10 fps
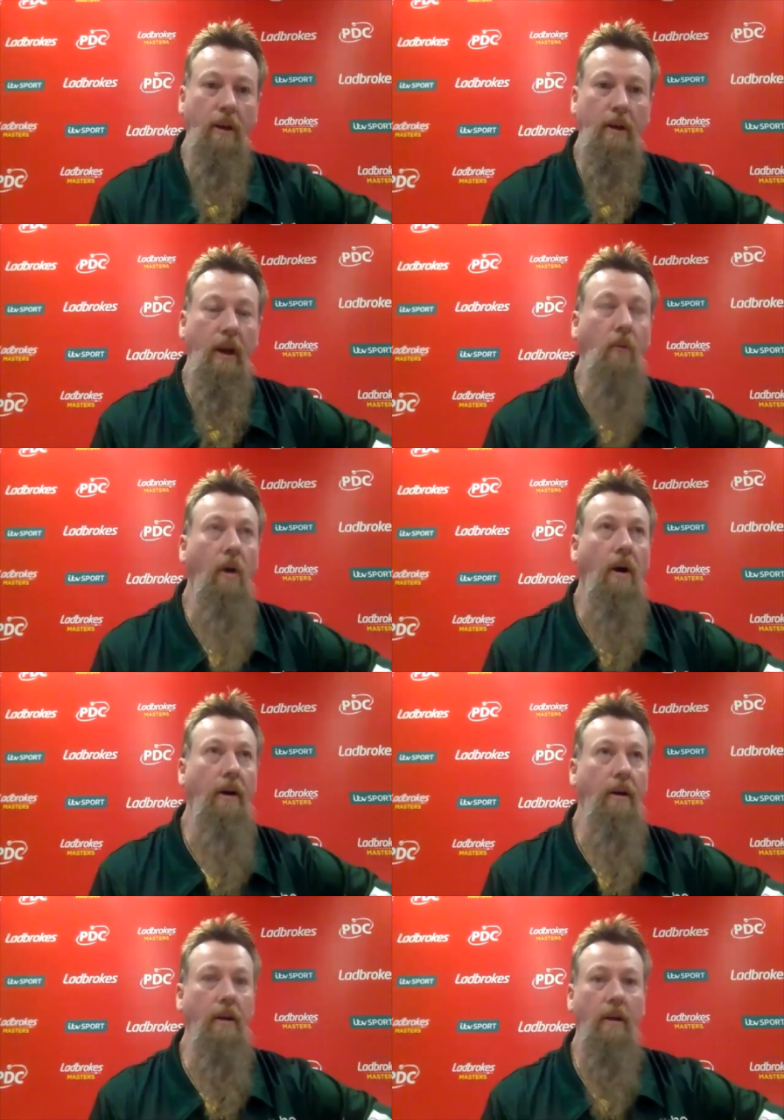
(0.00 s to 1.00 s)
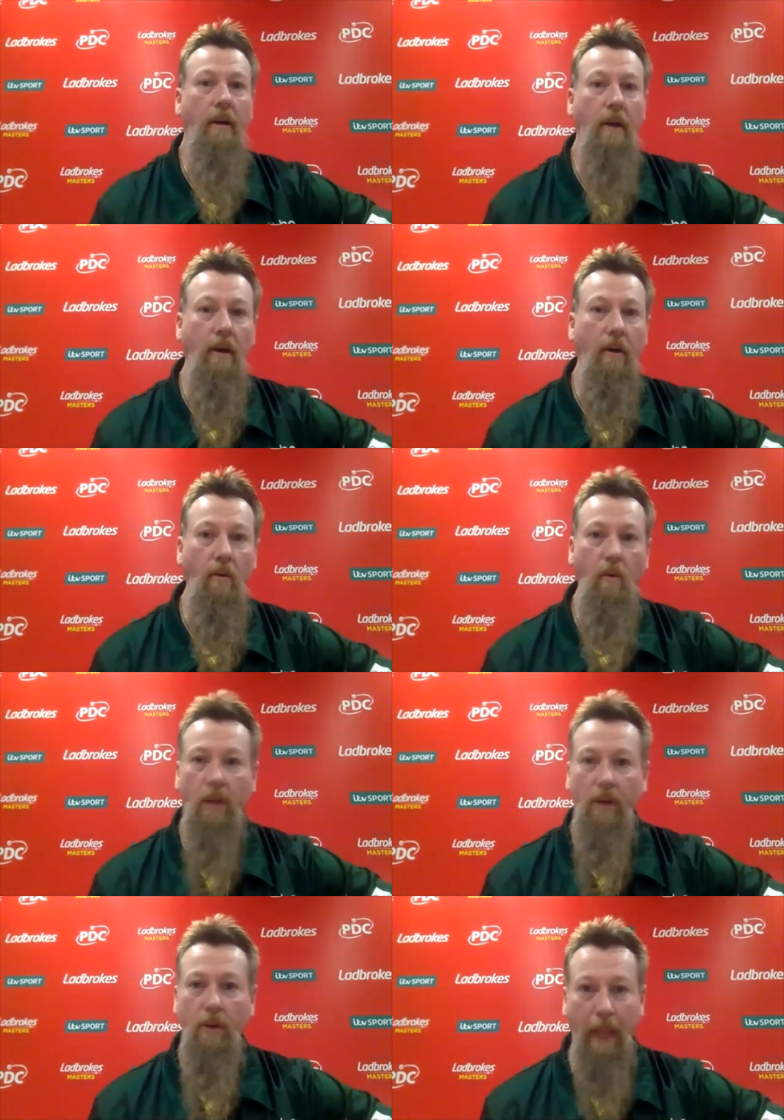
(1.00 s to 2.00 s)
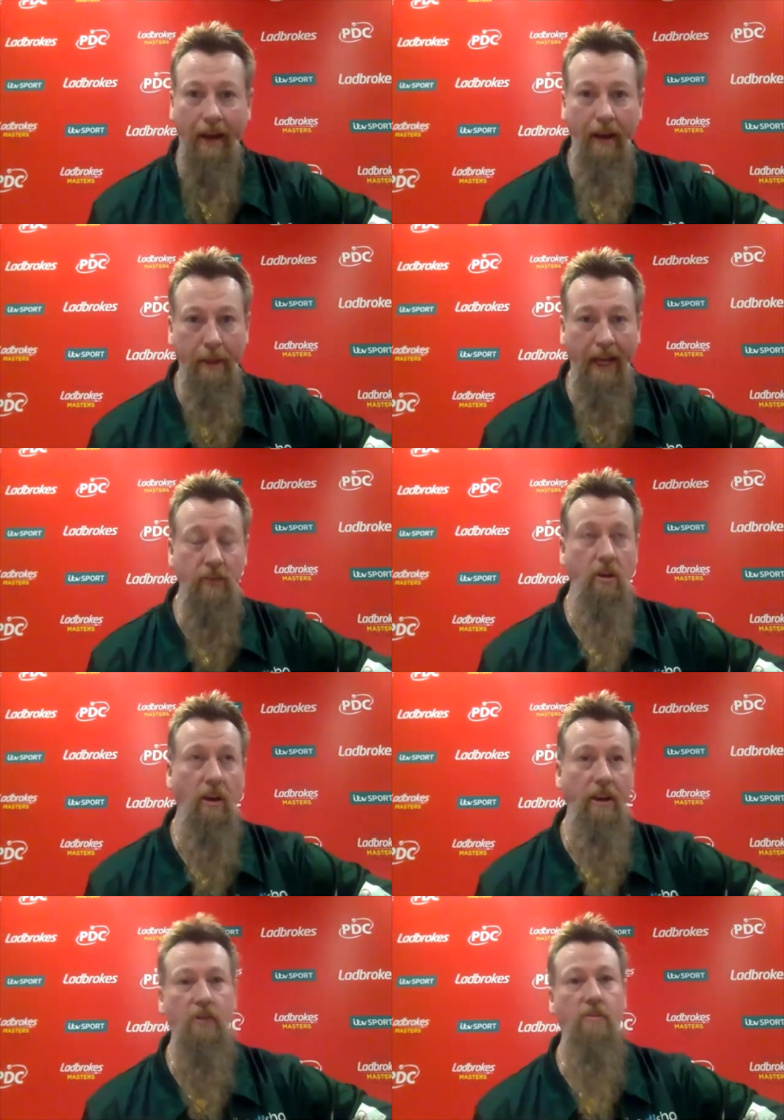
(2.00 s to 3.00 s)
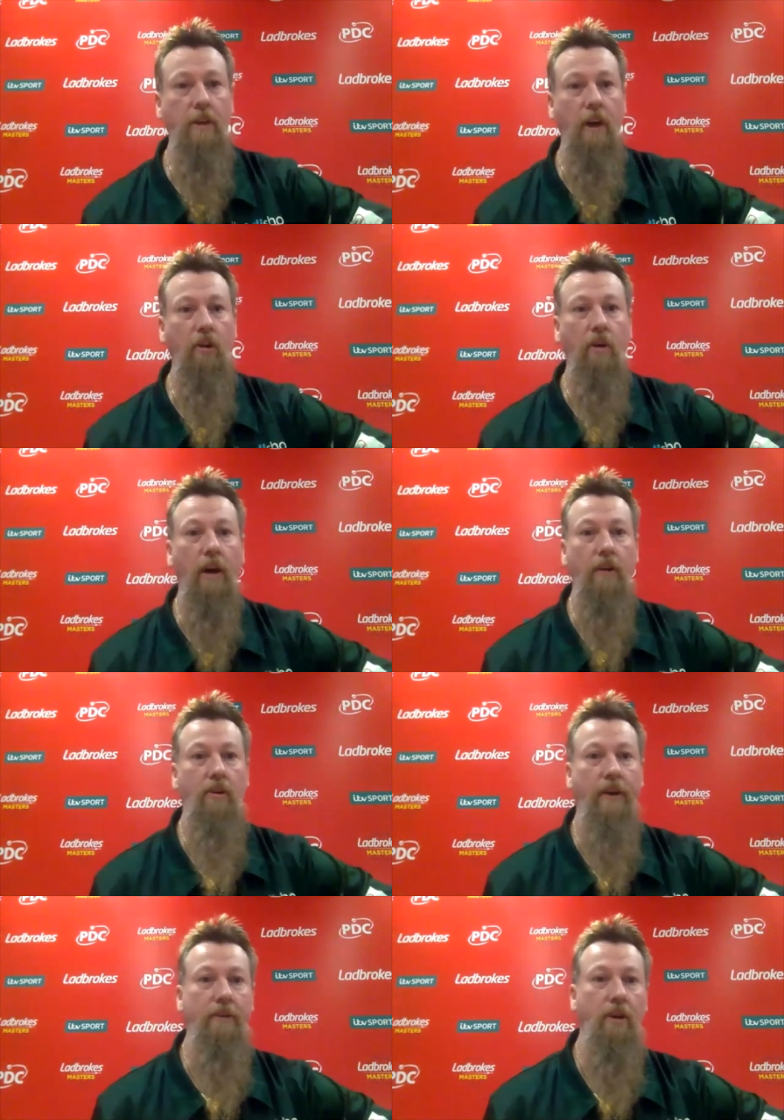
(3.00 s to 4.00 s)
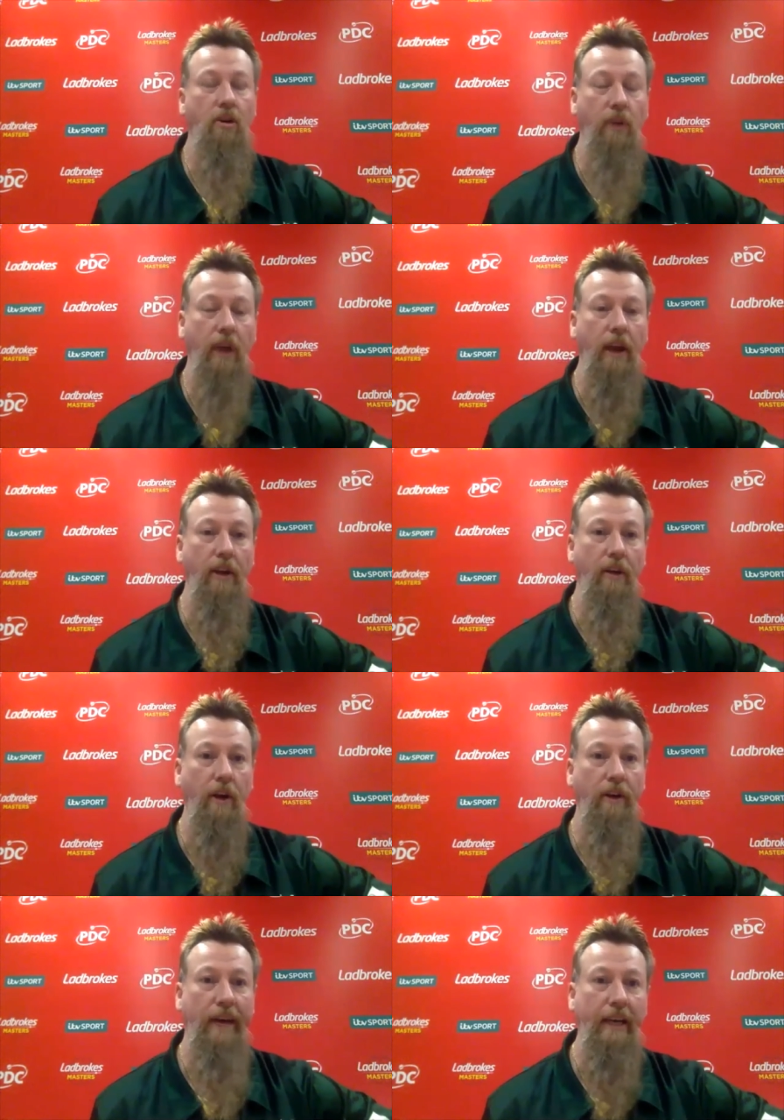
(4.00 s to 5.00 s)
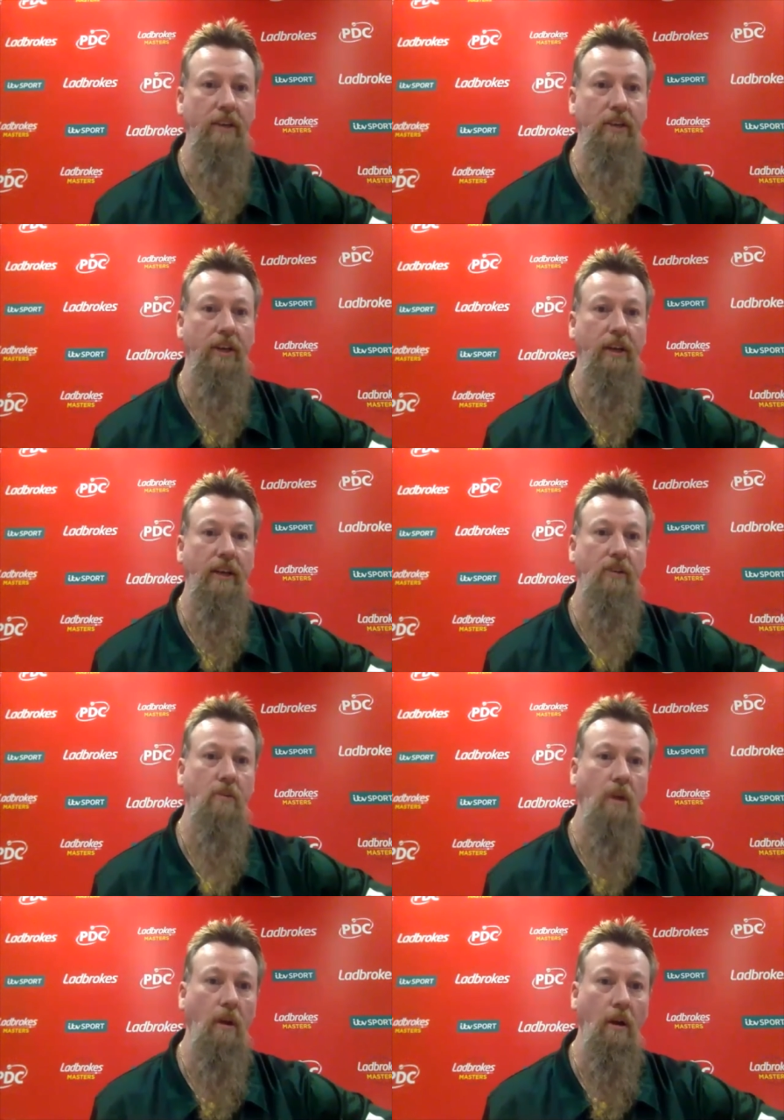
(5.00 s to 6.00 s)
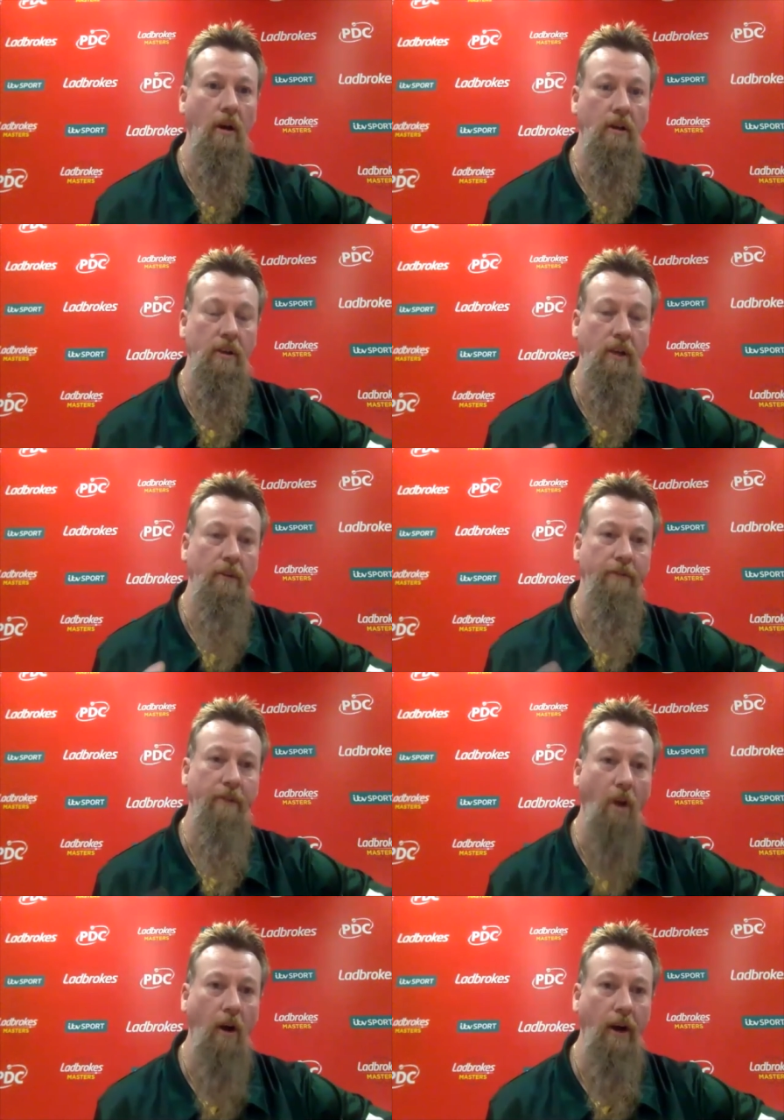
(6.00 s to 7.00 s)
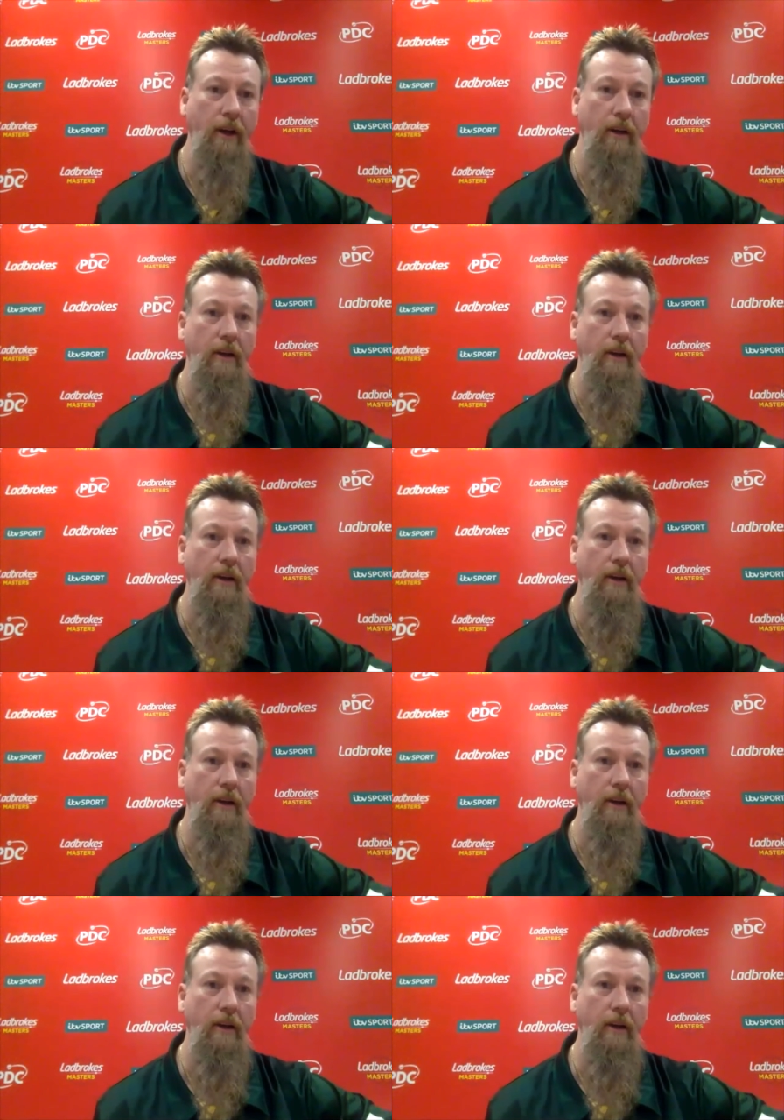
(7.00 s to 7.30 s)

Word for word: You know what? I, when you play a match like this with no crowd, you have to create your own energy, and that's what I seem to find.